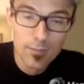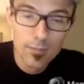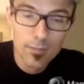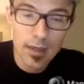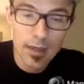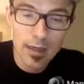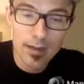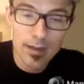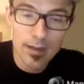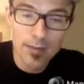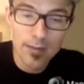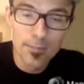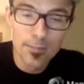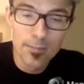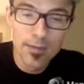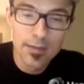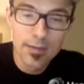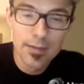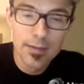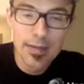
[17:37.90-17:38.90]

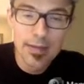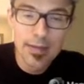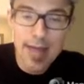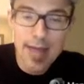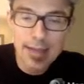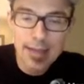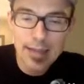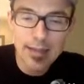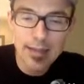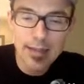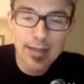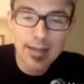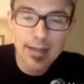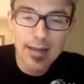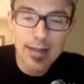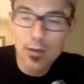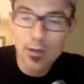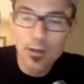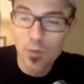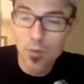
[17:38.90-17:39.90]
The next thing
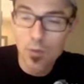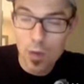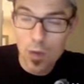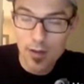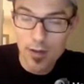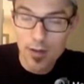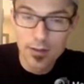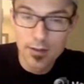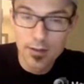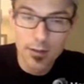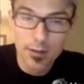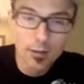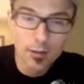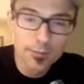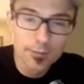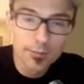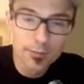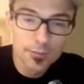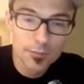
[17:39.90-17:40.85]
that you'll want to do